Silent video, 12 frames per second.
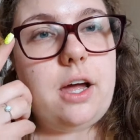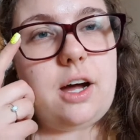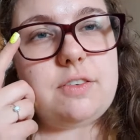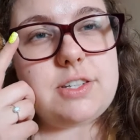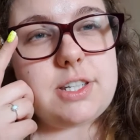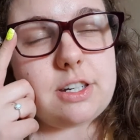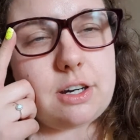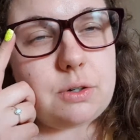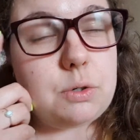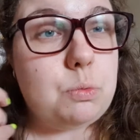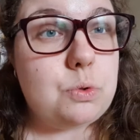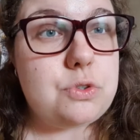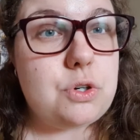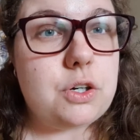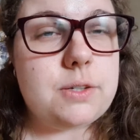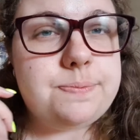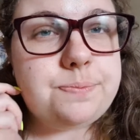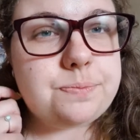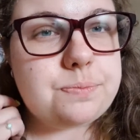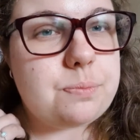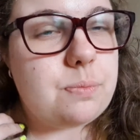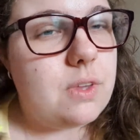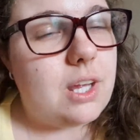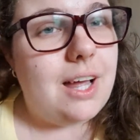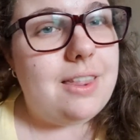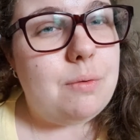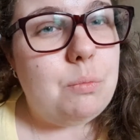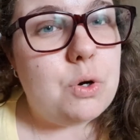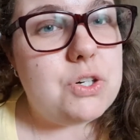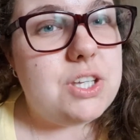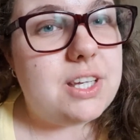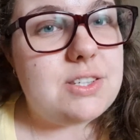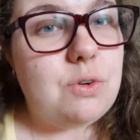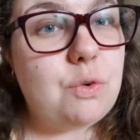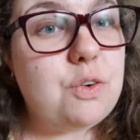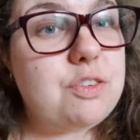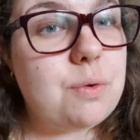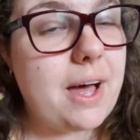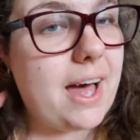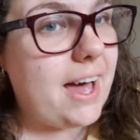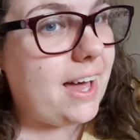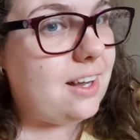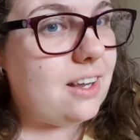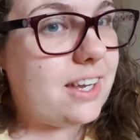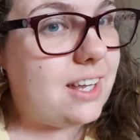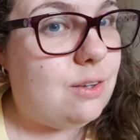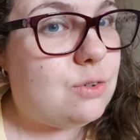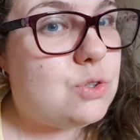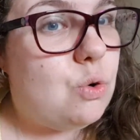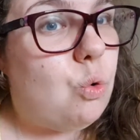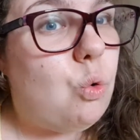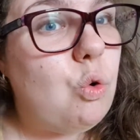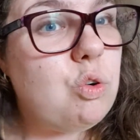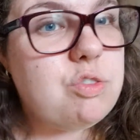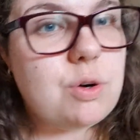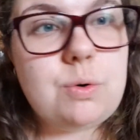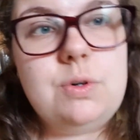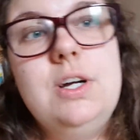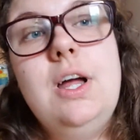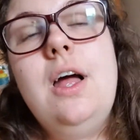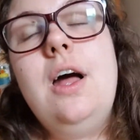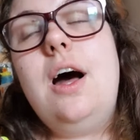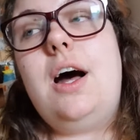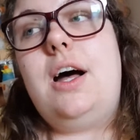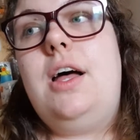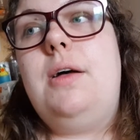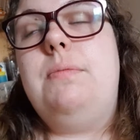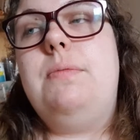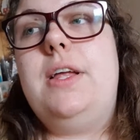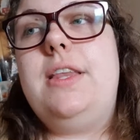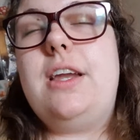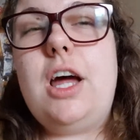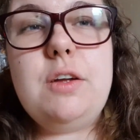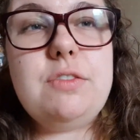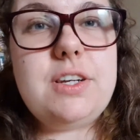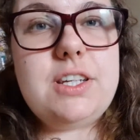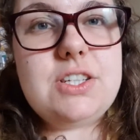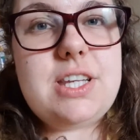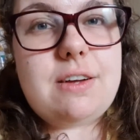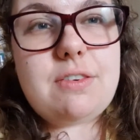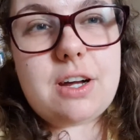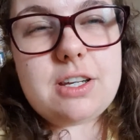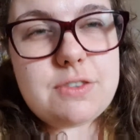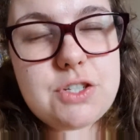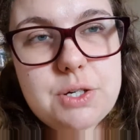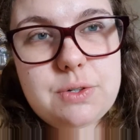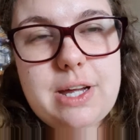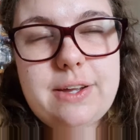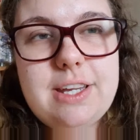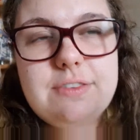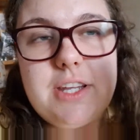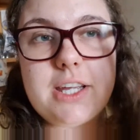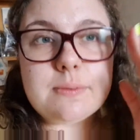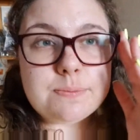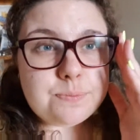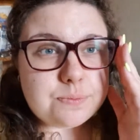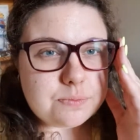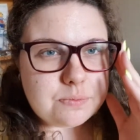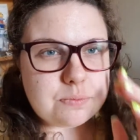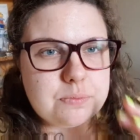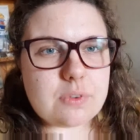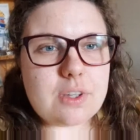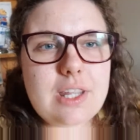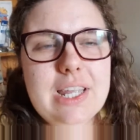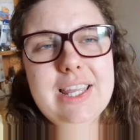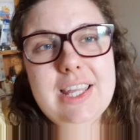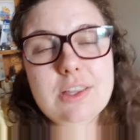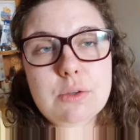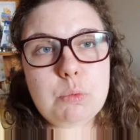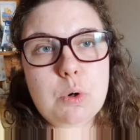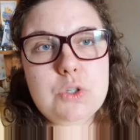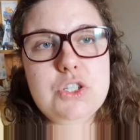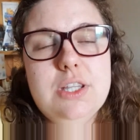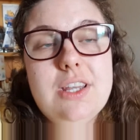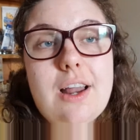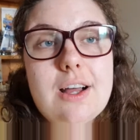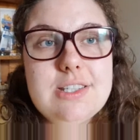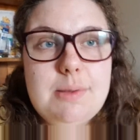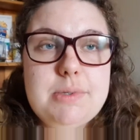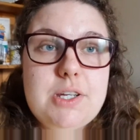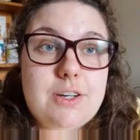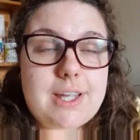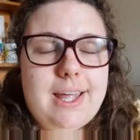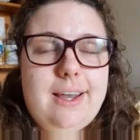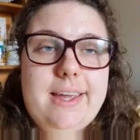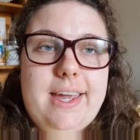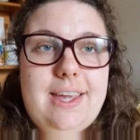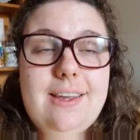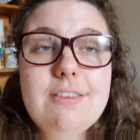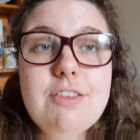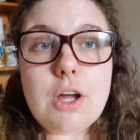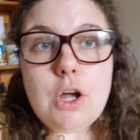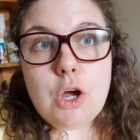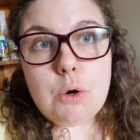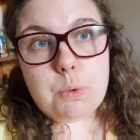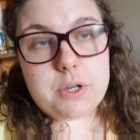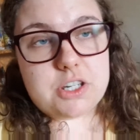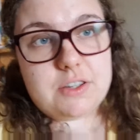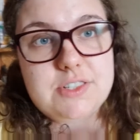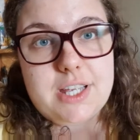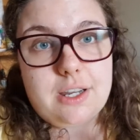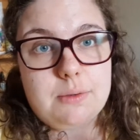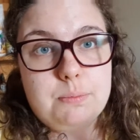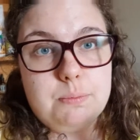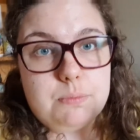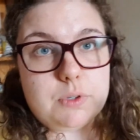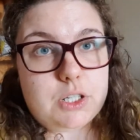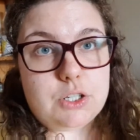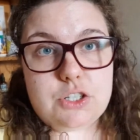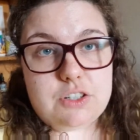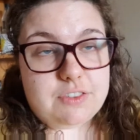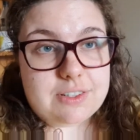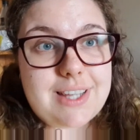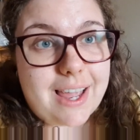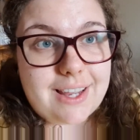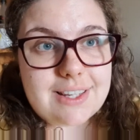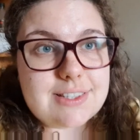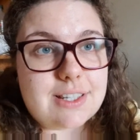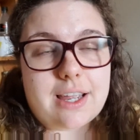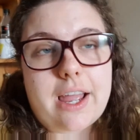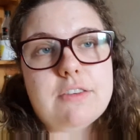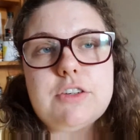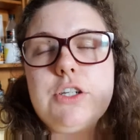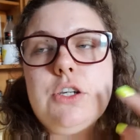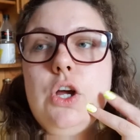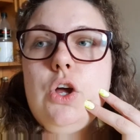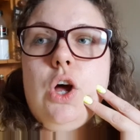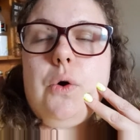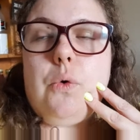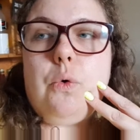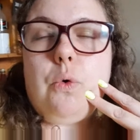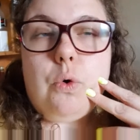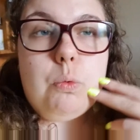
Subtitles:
after dinner I'm going to walk the dog and then wash this awful hair, like it looks awful, and then hopefully just have kind of a chilled out evening. Either watch the last episode of Killing Eve, which I've said I'm gonna do for days and I haven't, or